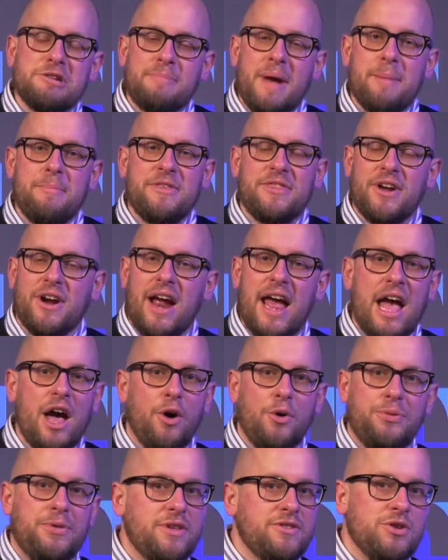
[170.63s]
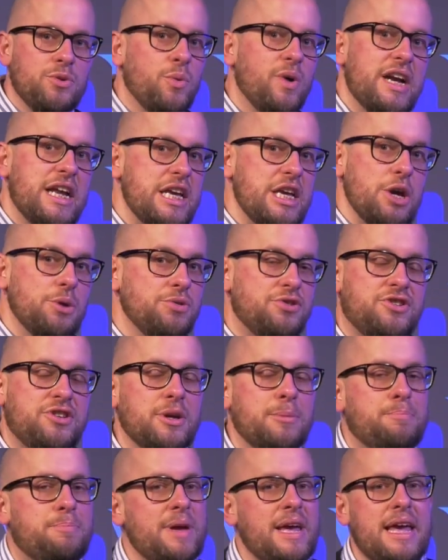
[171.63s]
Maybe their health isn't what it used
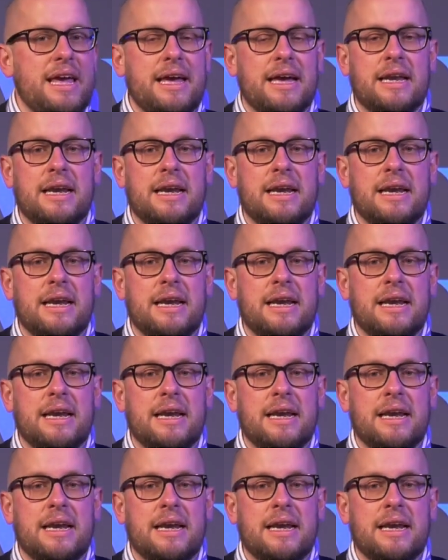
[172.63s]
to be.